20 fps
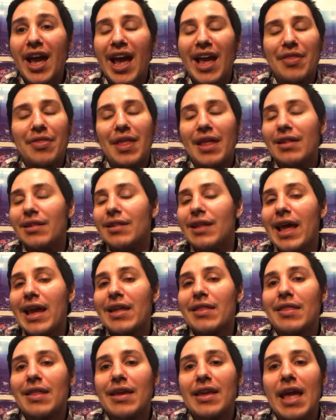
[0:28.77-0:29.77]
And then
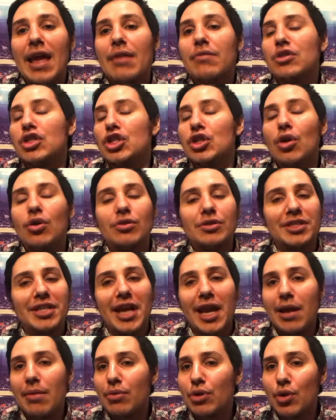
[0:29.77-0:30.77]
late in the game, Schultz
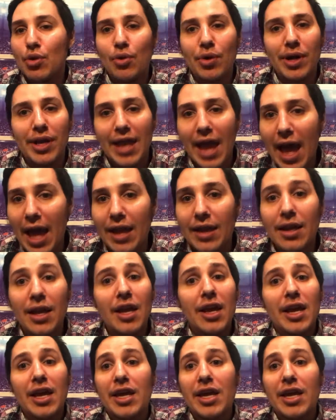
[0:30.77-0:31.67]
came through again.